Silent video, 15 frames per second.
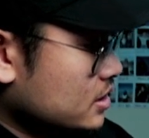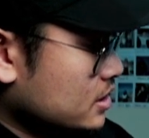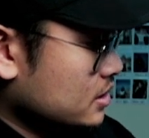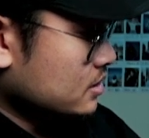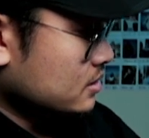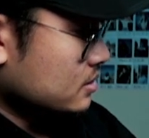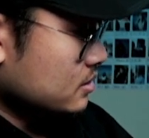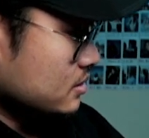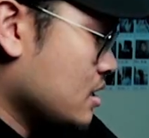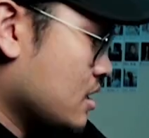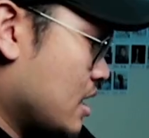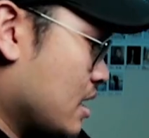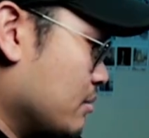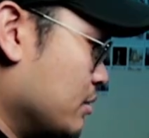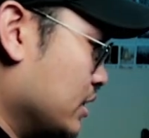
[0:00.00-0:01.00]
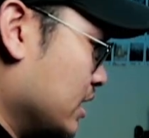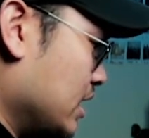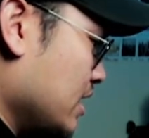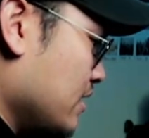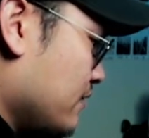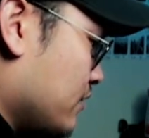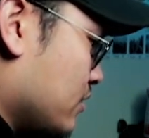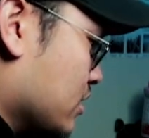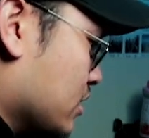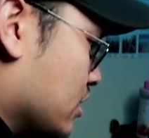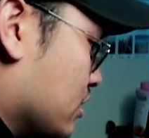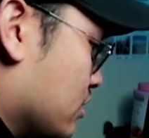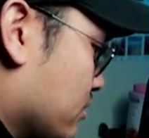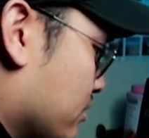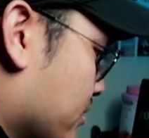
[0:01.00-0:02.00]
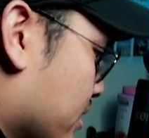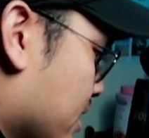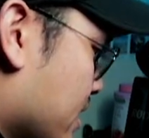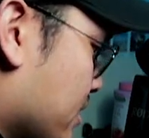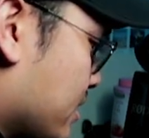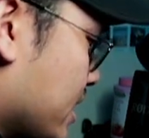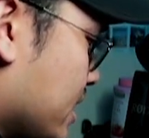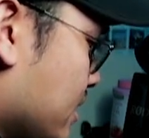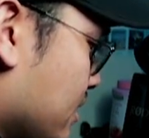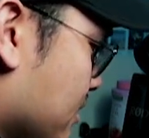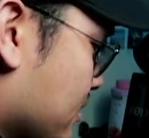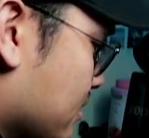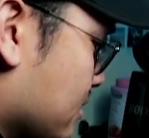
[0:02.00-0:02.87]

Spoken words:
gonna, I believe you can just screw it in, right?